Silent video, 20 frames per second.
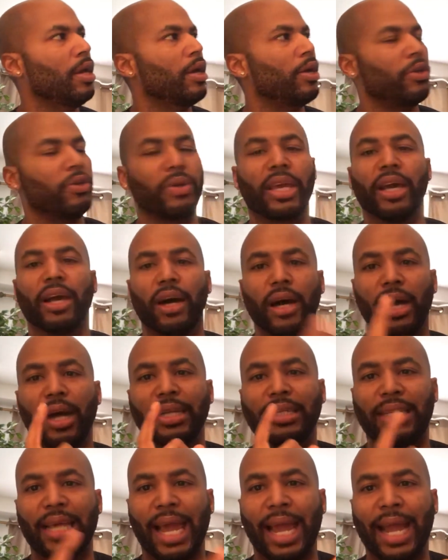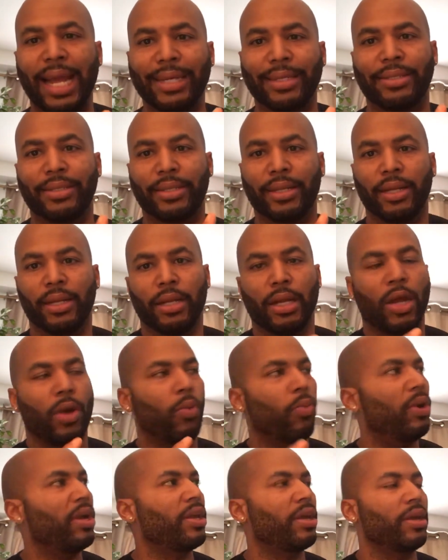You get her attached
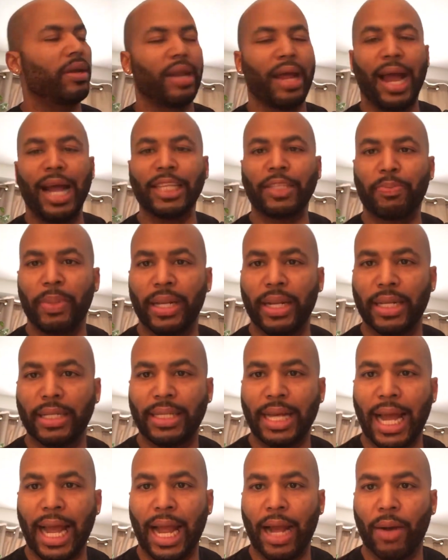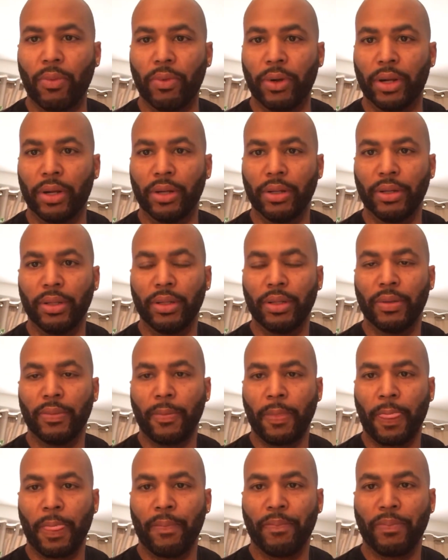when you're not spending time with her,
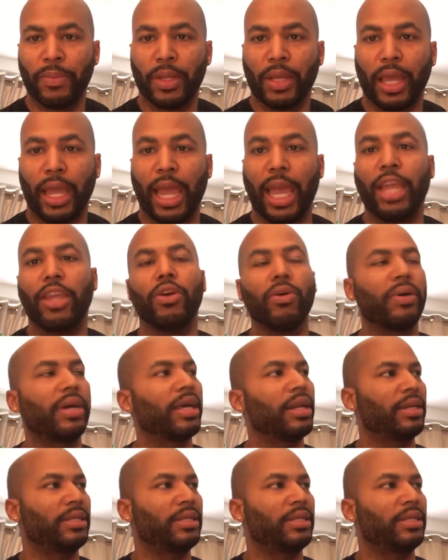and you get